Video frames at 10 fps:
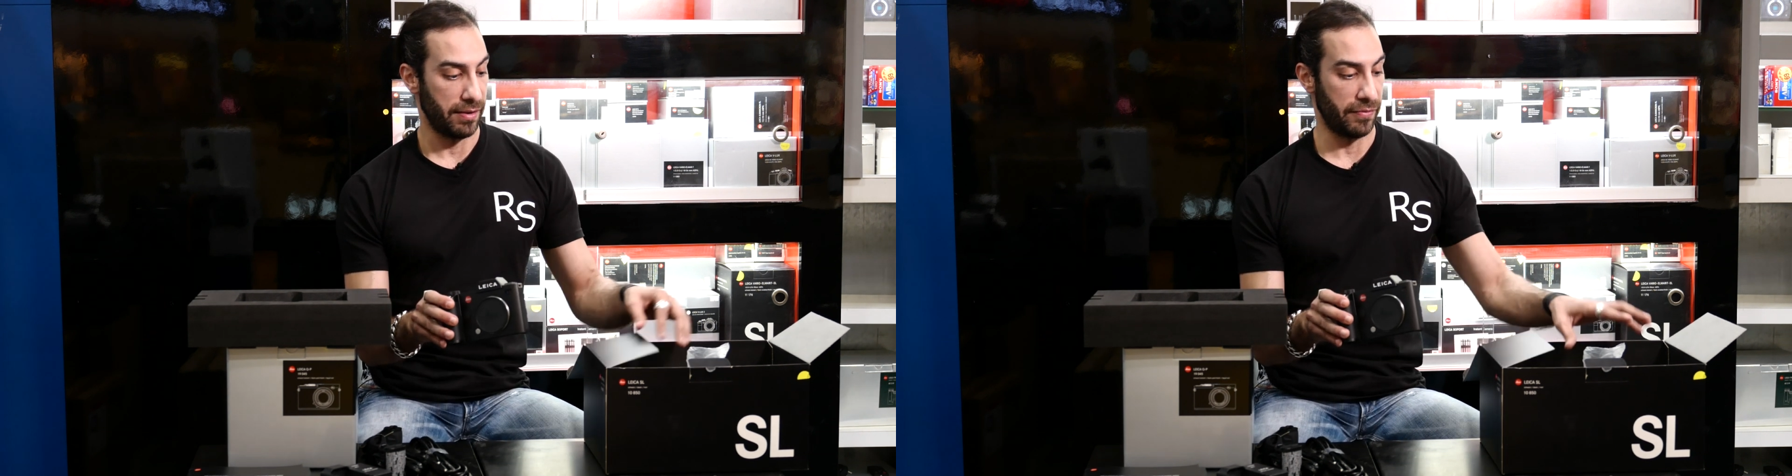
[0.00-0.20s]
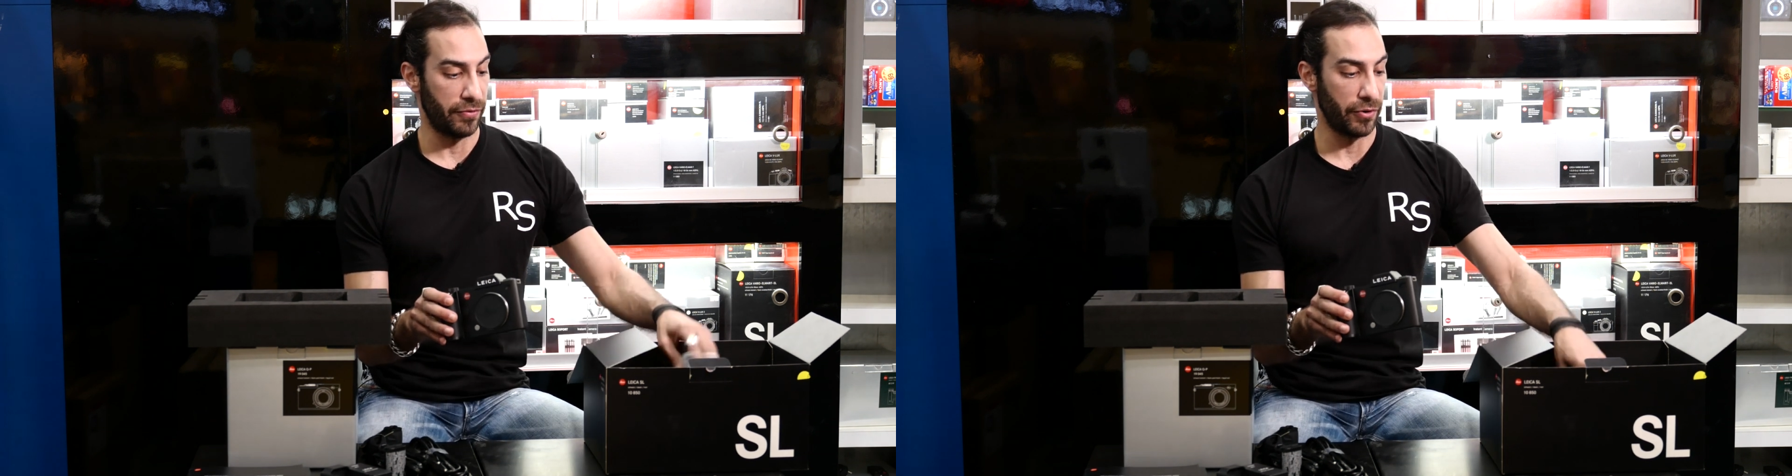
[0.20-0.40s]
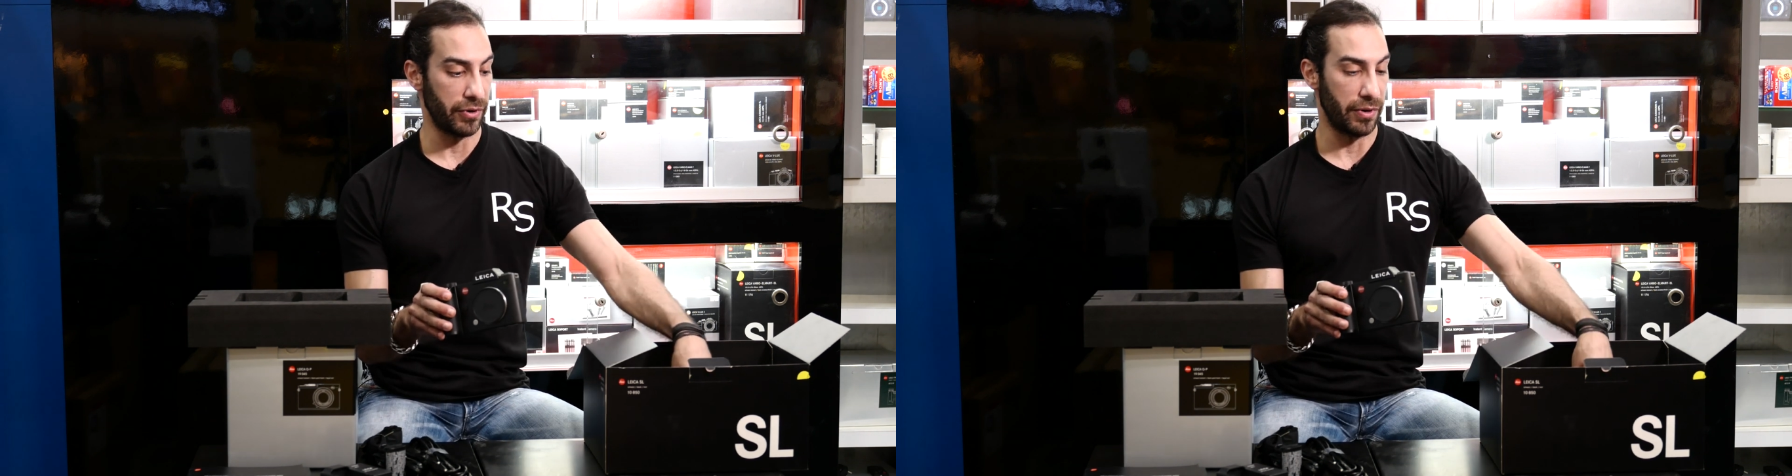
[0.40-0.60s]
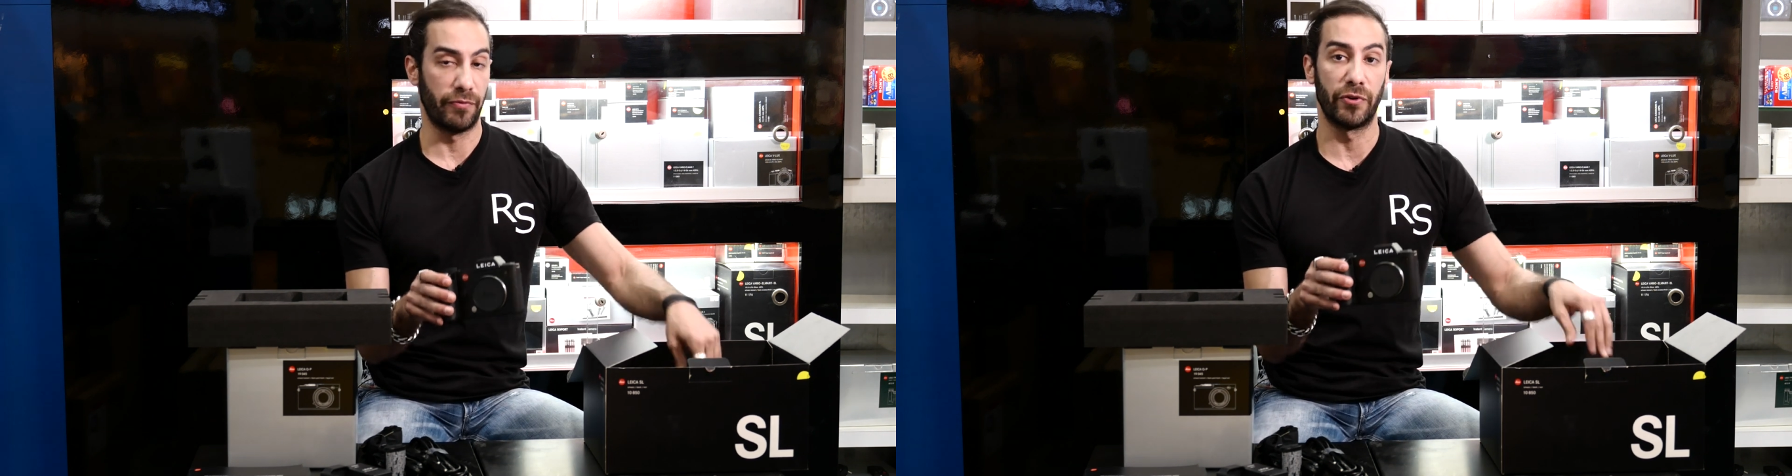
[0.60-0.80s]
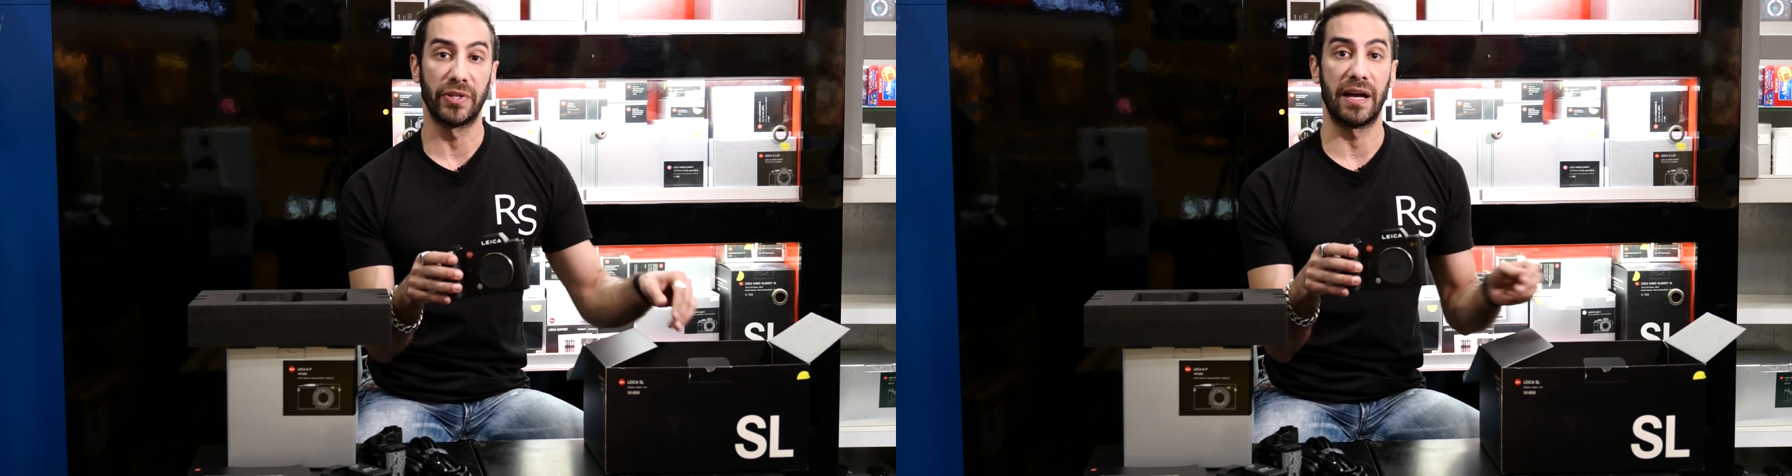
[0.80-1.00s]
for
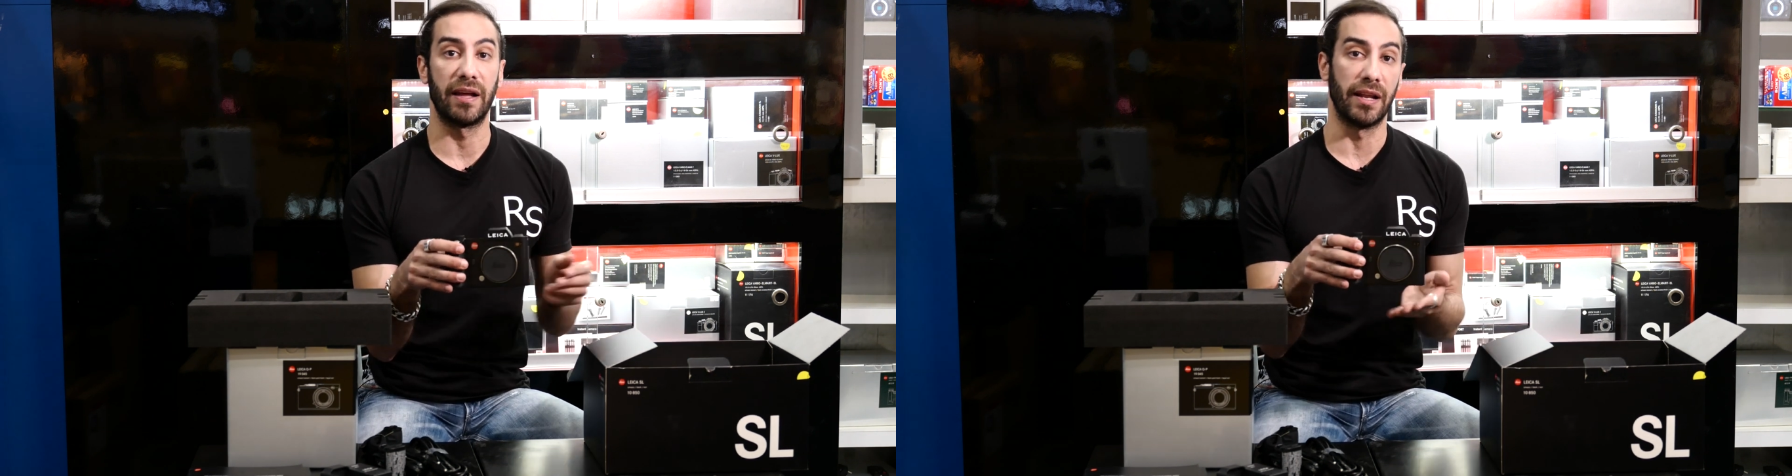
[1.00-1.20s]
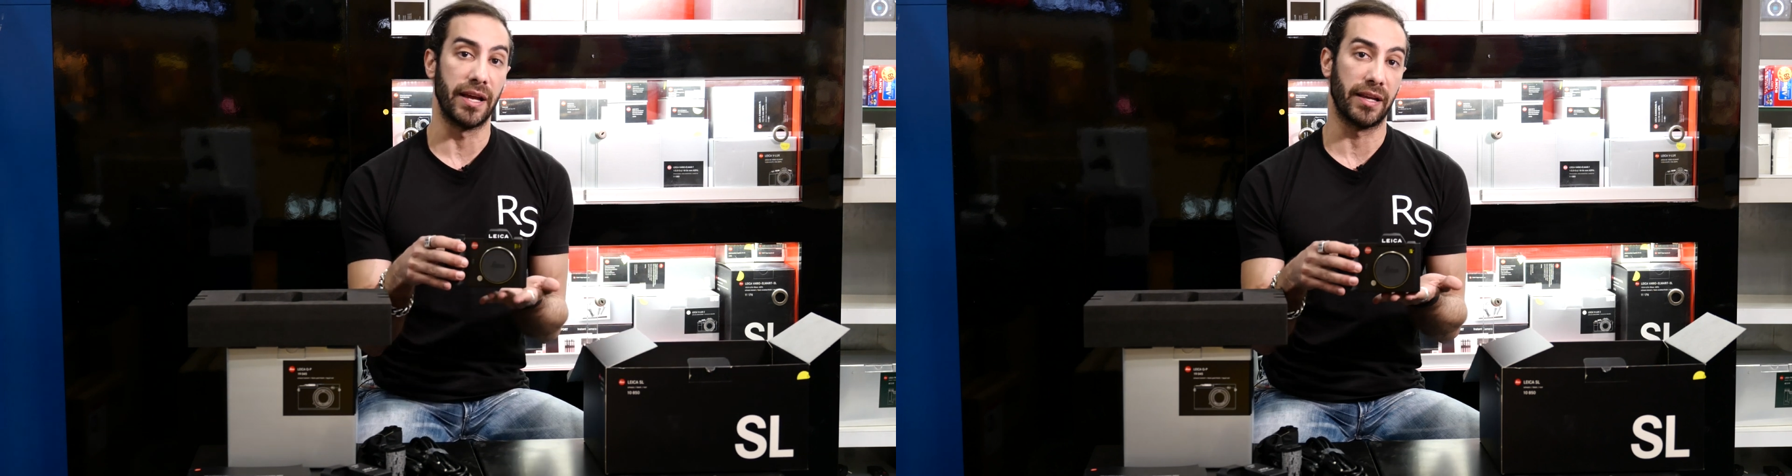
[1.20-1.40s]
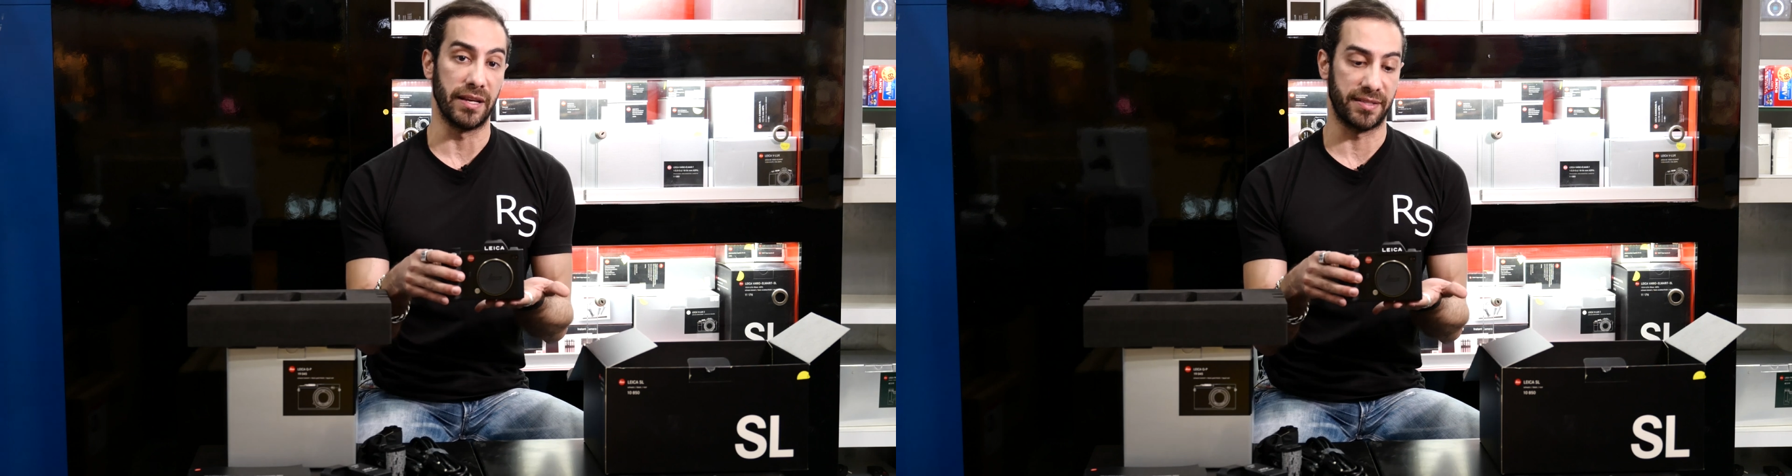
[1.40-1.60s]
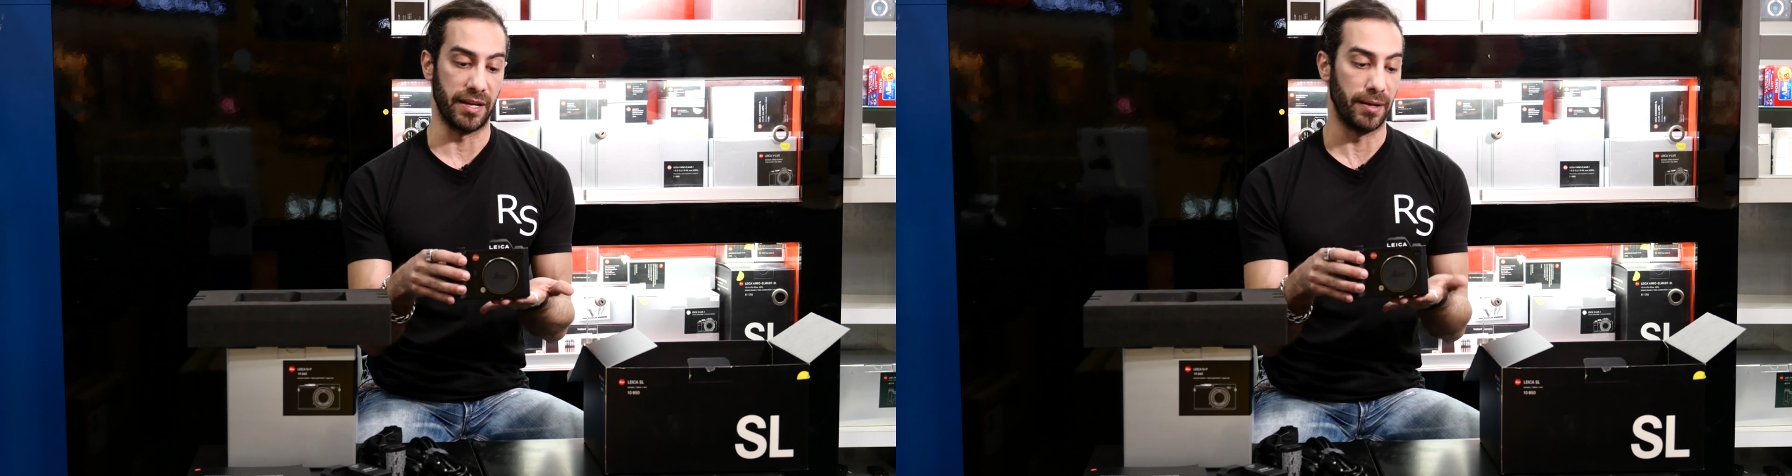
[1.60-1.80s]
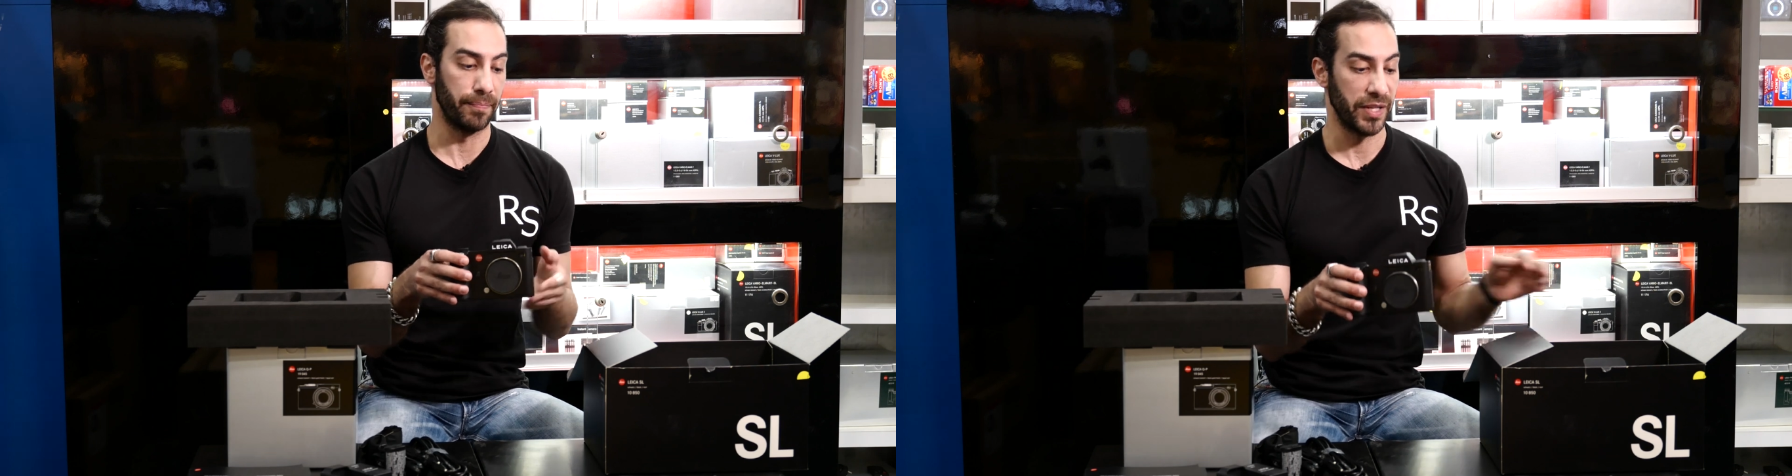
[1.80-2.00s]
the Leica
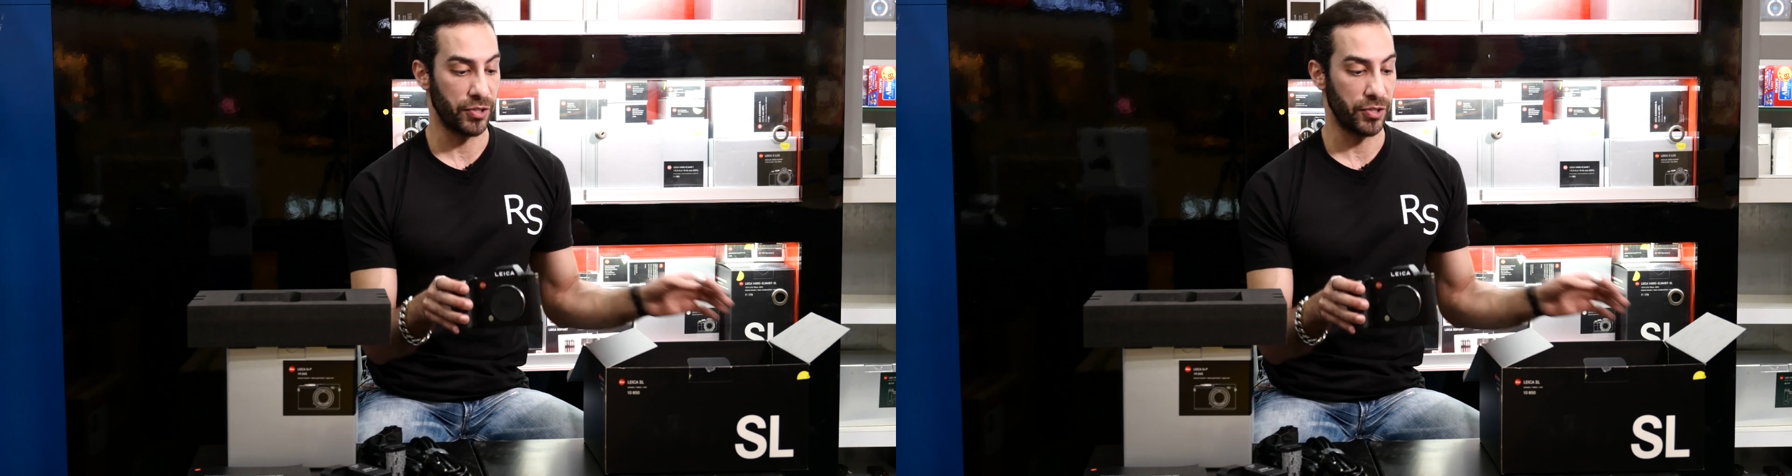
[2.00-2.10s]
SL.